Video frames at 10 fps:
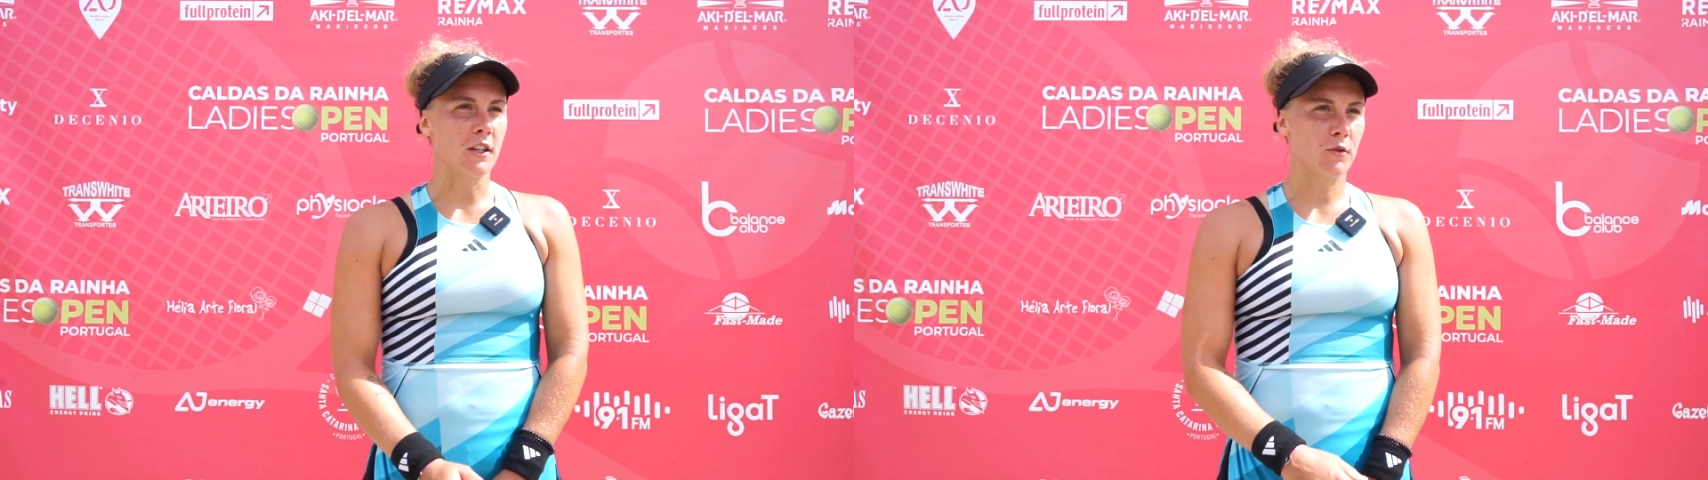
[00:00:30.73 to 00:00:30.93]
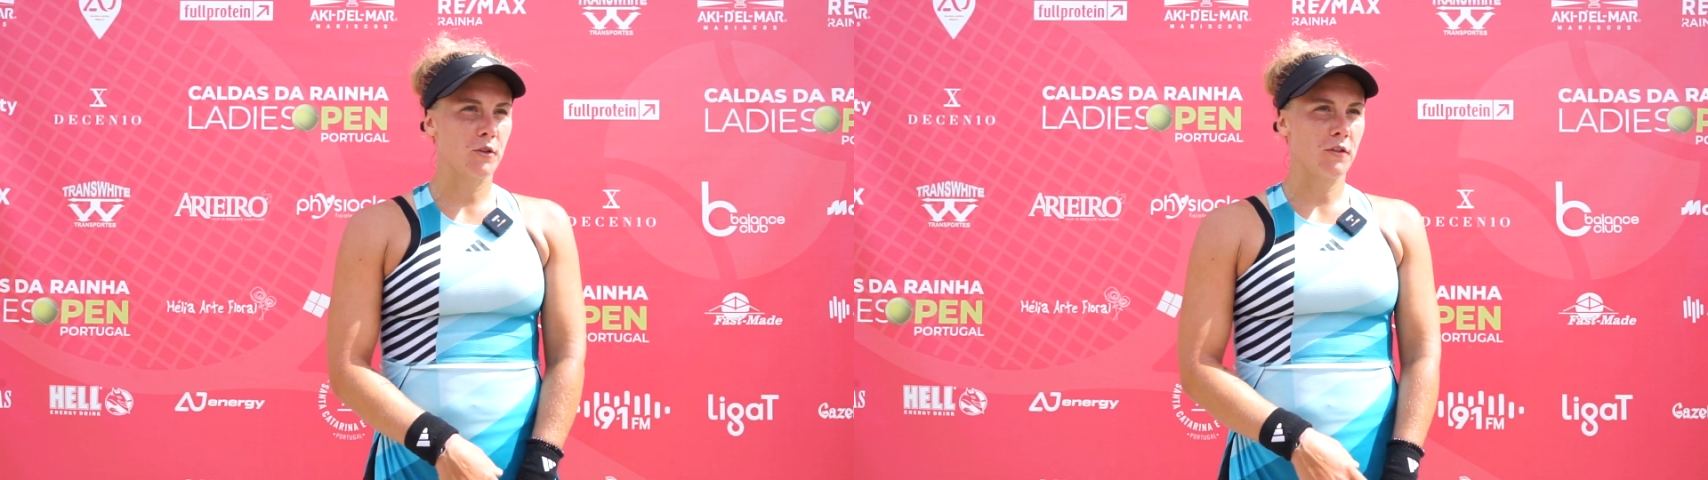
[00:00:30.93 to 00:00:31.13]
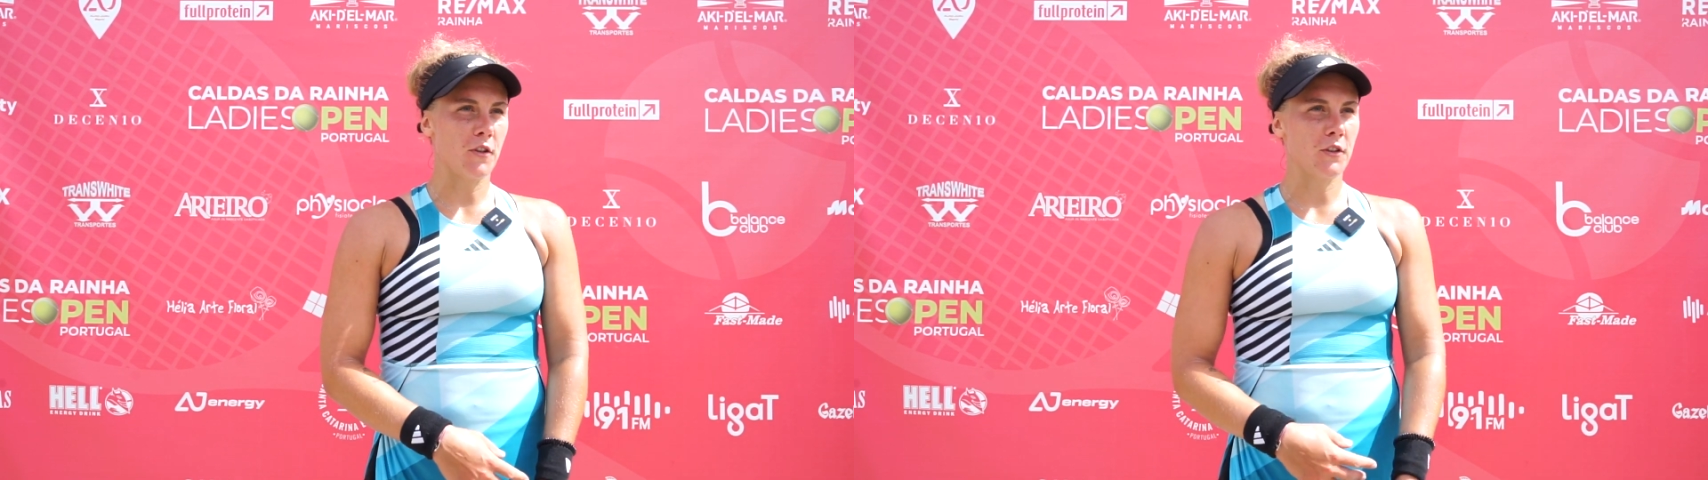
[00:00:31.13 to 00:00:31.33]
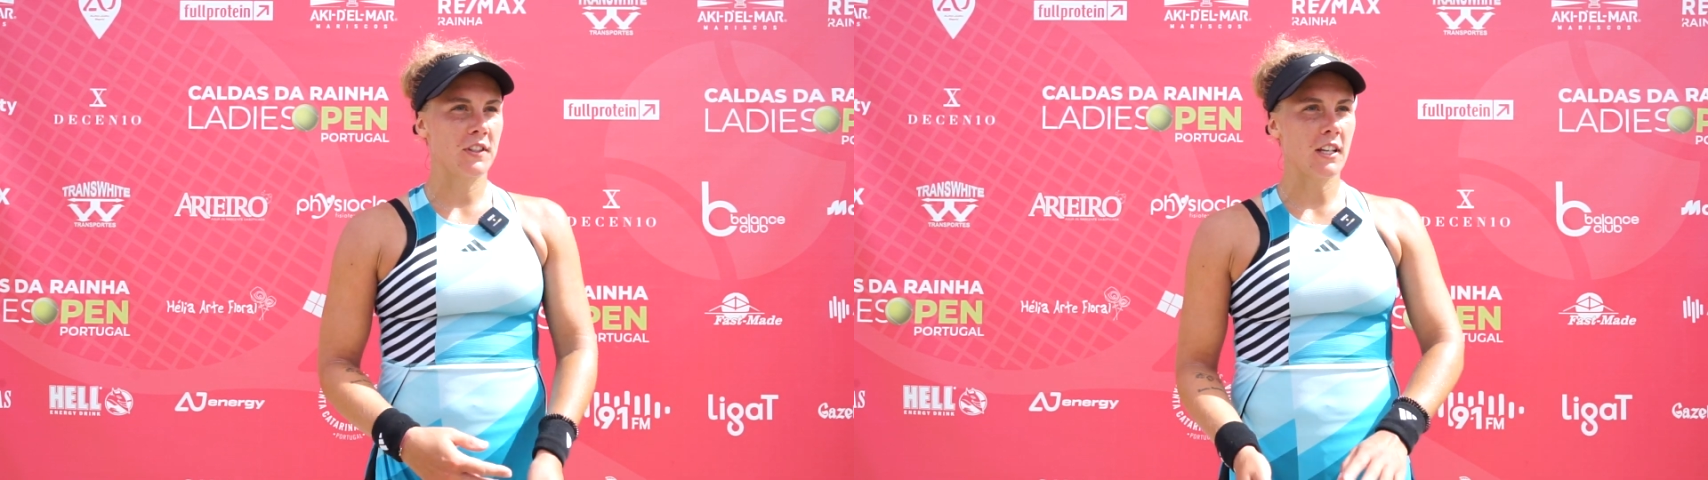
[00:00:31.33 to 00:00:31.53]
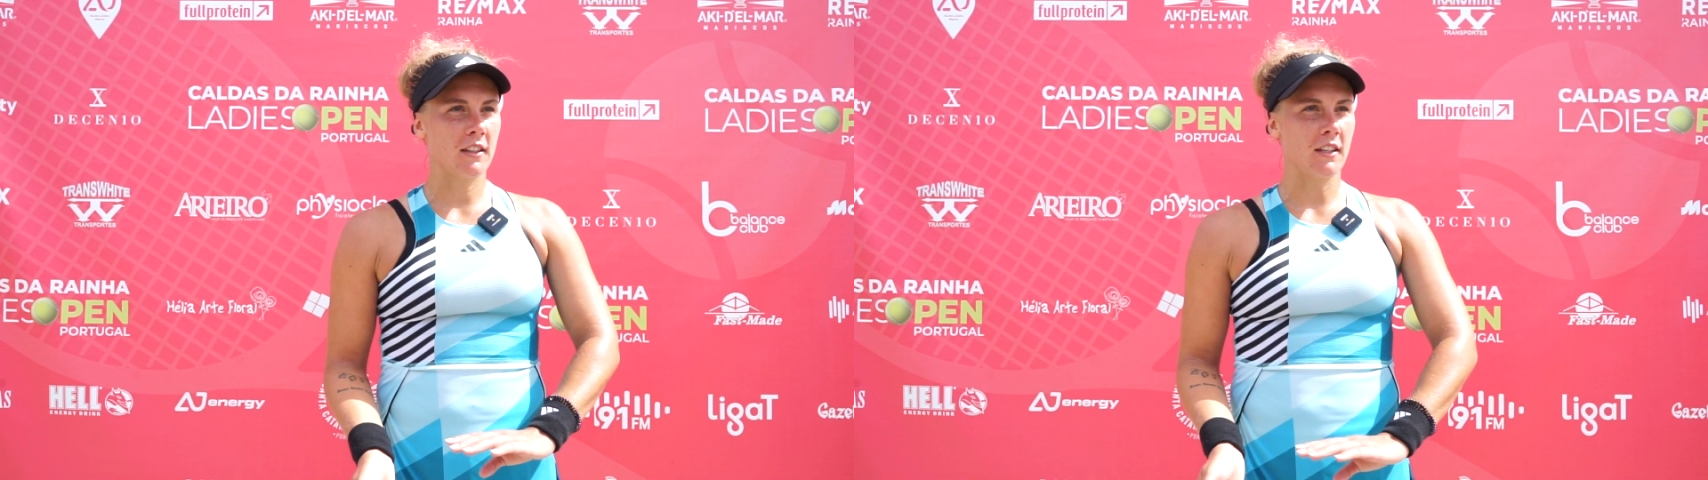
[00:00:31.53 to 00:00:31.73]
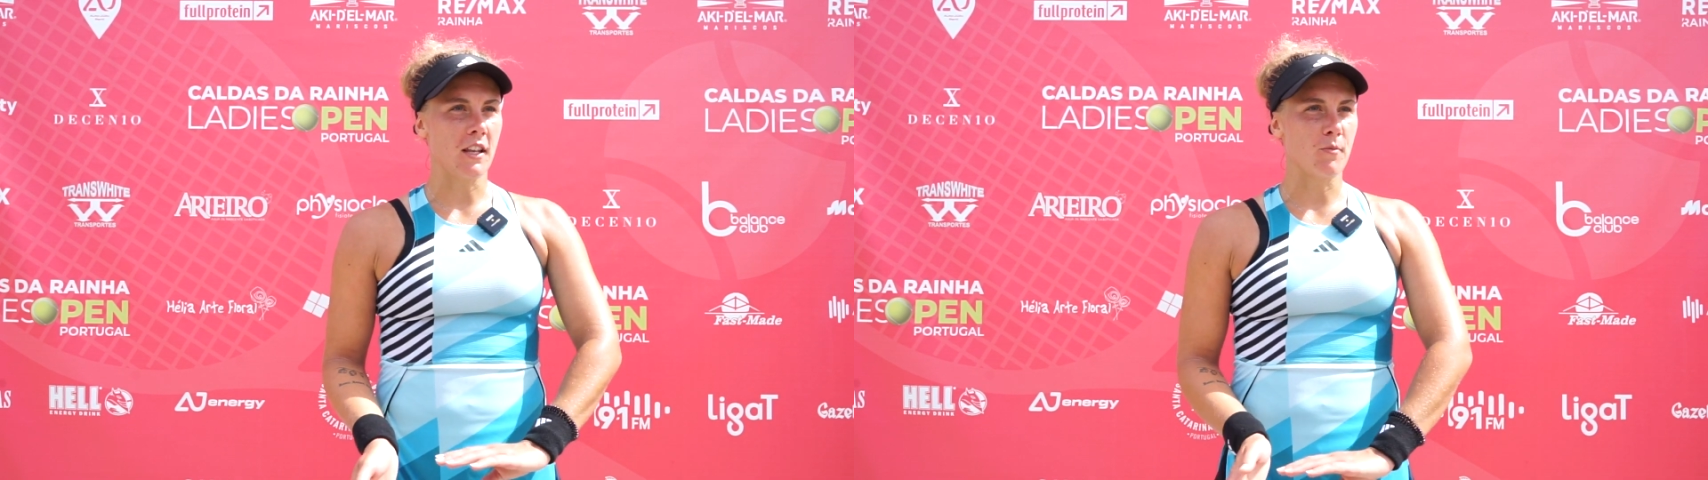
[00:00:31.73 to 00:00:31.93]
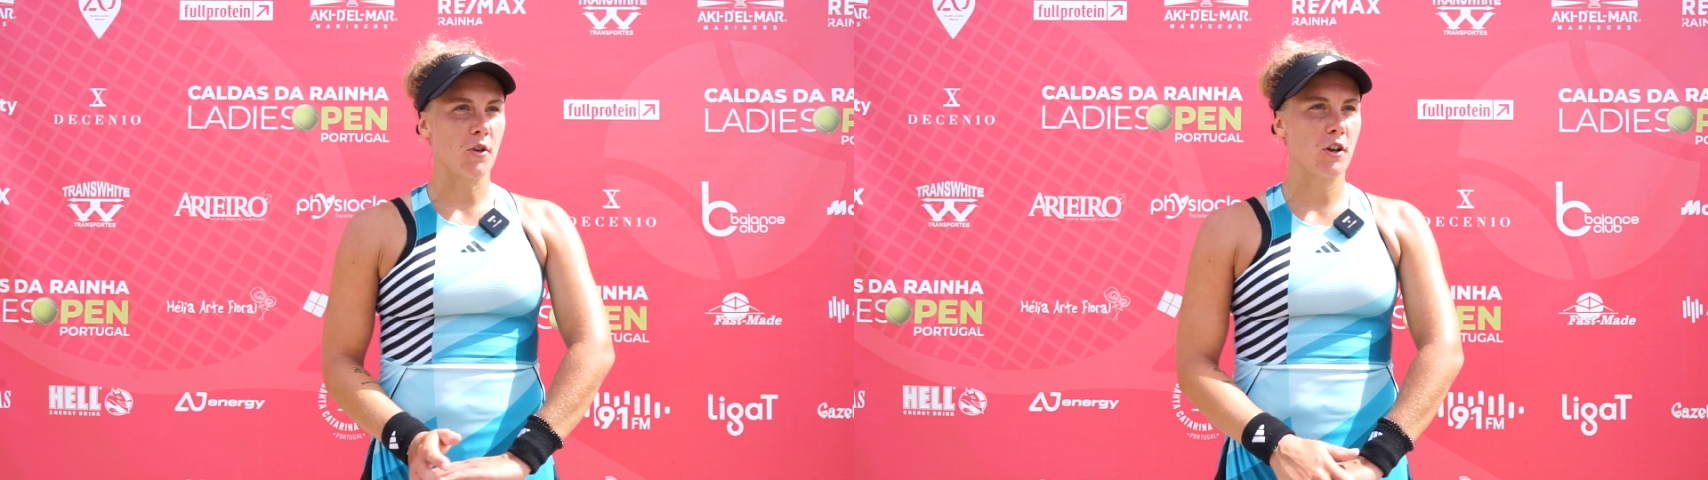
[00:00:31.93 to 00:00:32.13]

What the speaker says: I lose the first set, then I'm